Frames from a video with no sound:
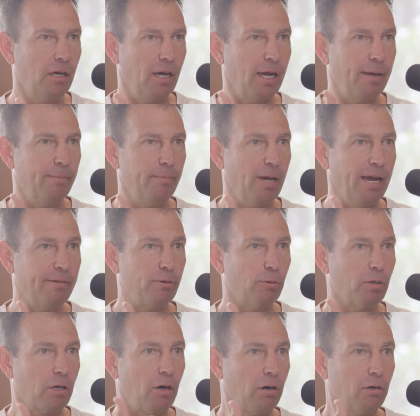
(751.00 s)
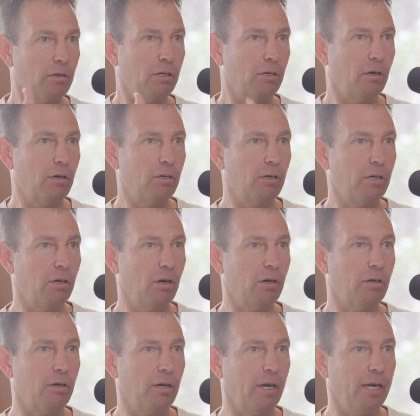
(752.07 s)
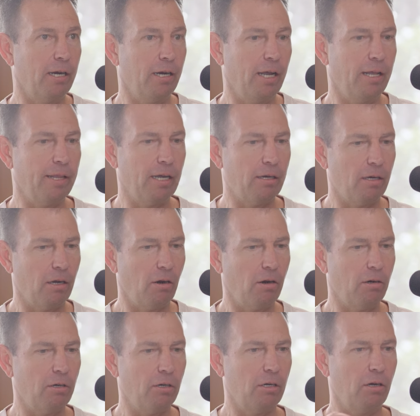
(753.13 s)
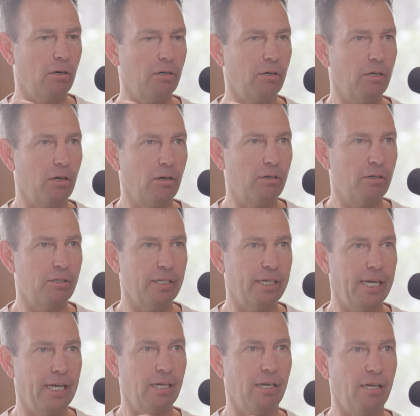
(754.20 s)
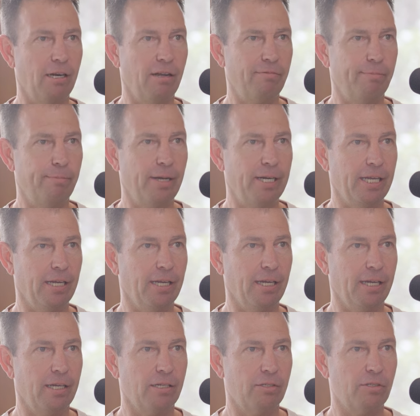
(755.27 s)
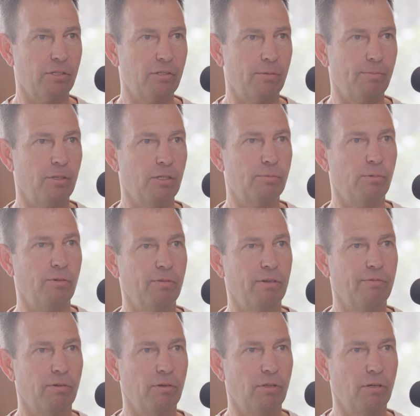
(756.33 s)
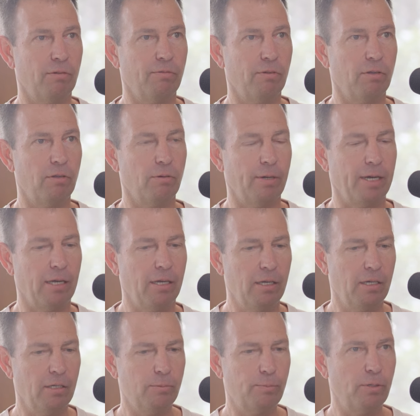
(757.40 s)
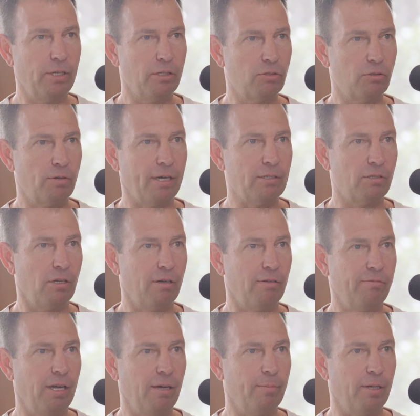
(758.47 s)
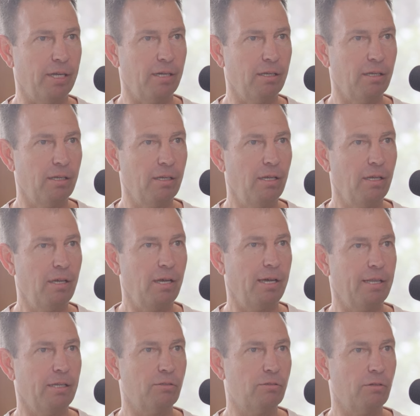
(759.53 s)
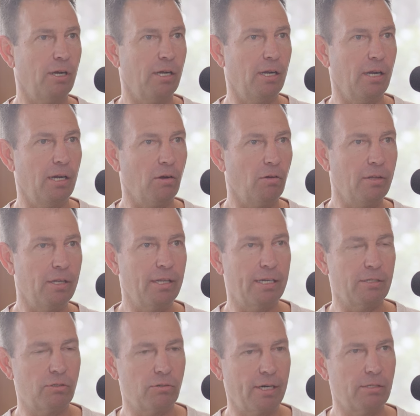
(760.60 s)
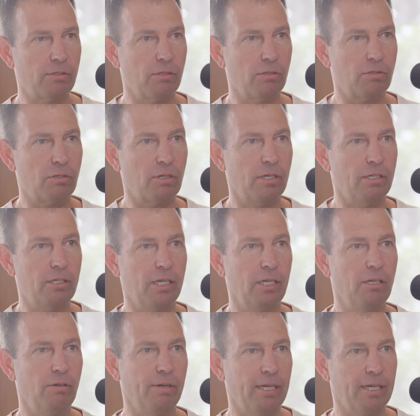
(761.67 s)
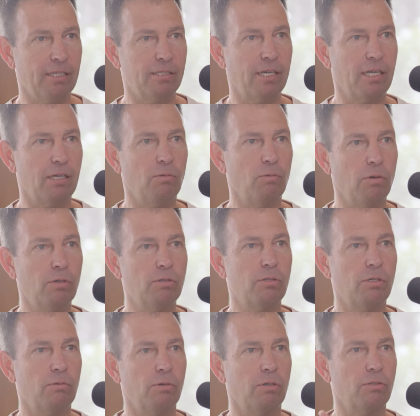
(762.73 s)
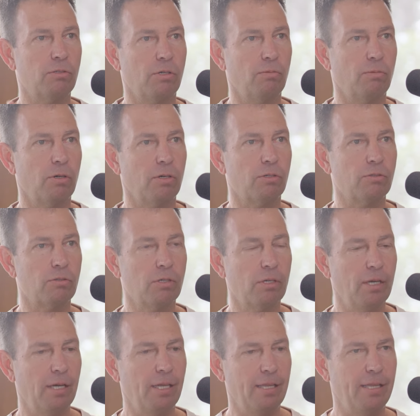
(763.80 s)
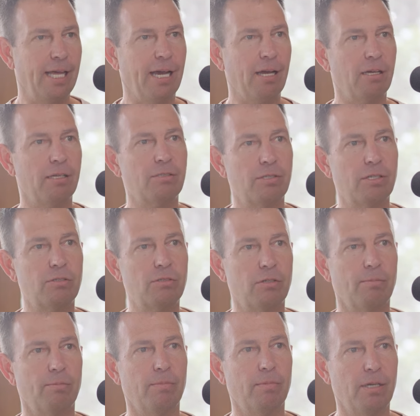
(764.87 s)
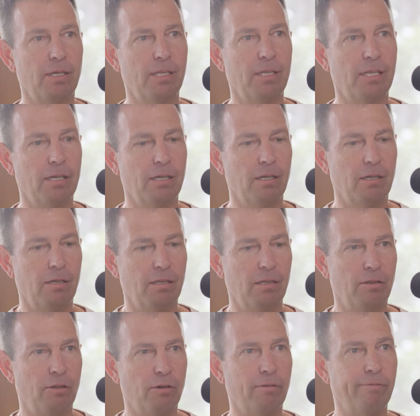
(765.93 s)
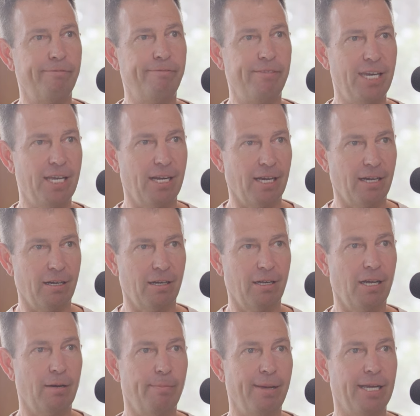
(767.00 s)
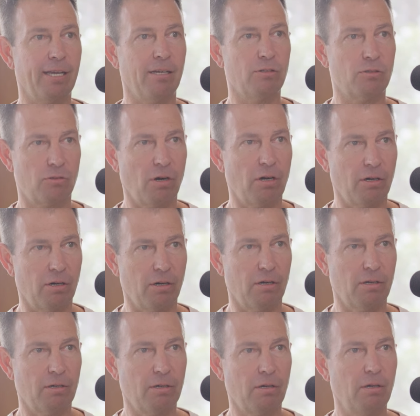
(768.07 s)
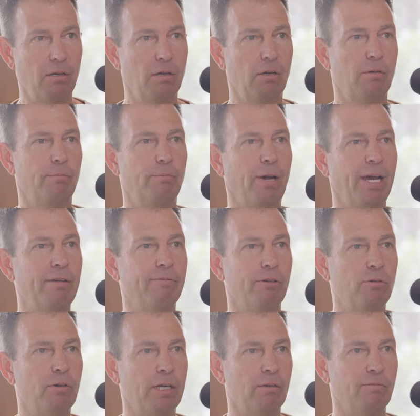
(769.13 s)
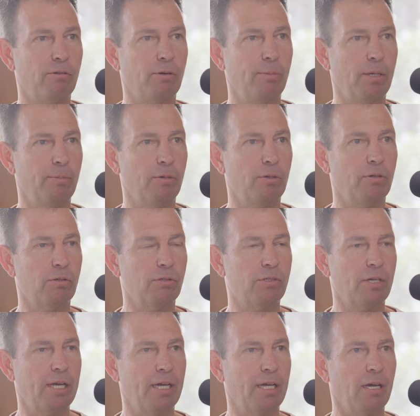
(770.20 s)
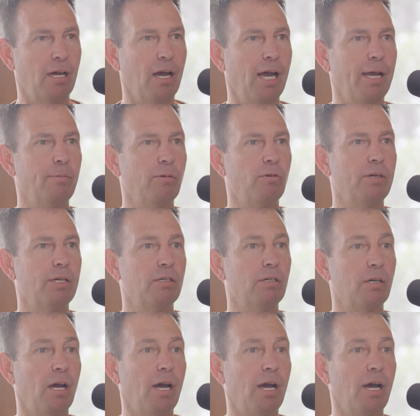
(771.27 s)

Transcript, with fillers: i have to work harder and harder and harder and, and that harder and harder and harder to gain enough money in a system that's moving further and further away it's putting stress on a family and the and all of that stress is continuing and it's getting worse and worse and worse that system that they're feeding and making stronger by voting for people who are saying, I'm going,